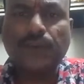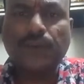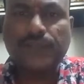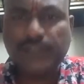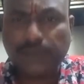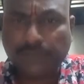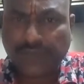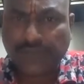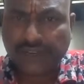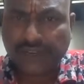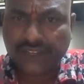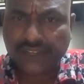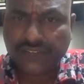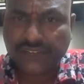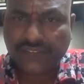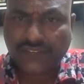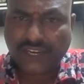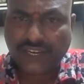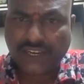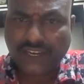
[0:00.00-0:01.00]
tourism
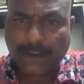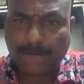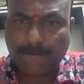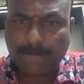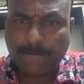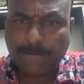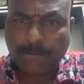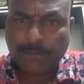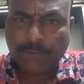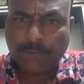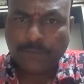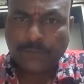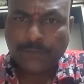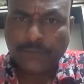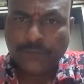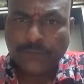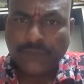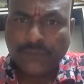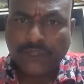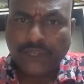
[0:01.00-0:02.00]
industry.
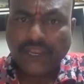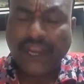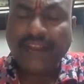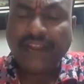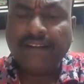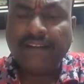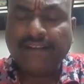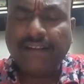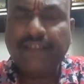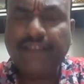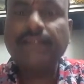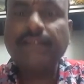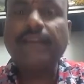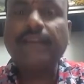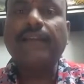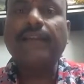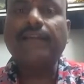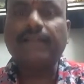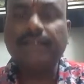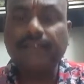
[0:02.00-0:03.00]
Endless
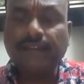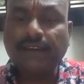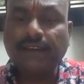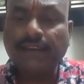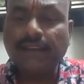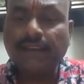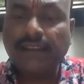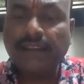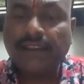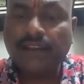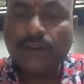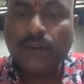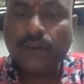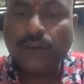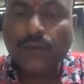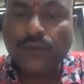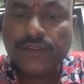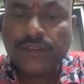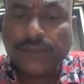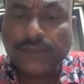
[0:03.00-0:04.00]
industry,
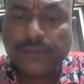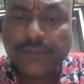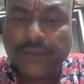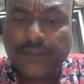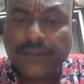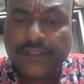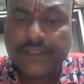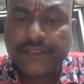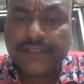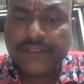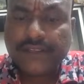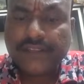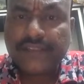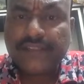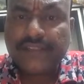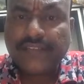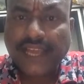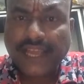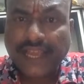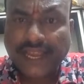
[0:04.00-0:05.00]
tourism industry is
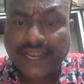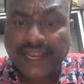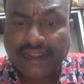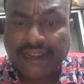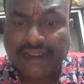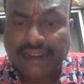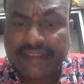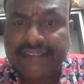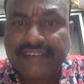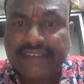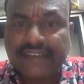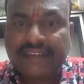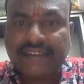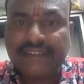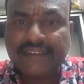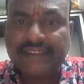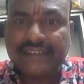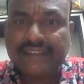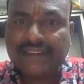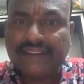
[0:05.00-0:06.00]
the endless
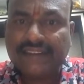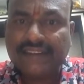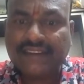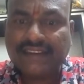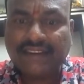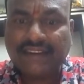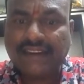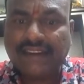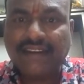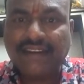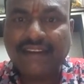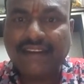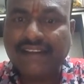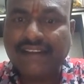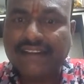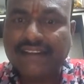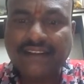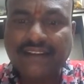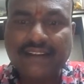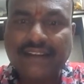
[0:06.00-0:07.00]
industry, not like
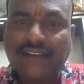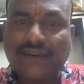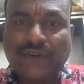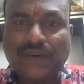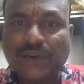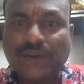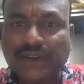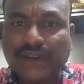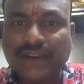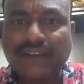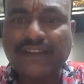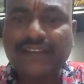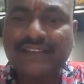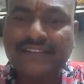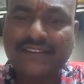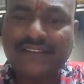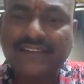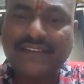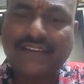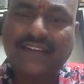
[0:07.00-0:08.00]
that coal
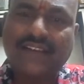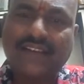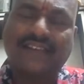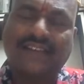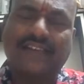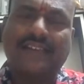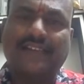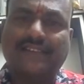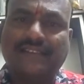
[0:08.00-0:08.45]
industry,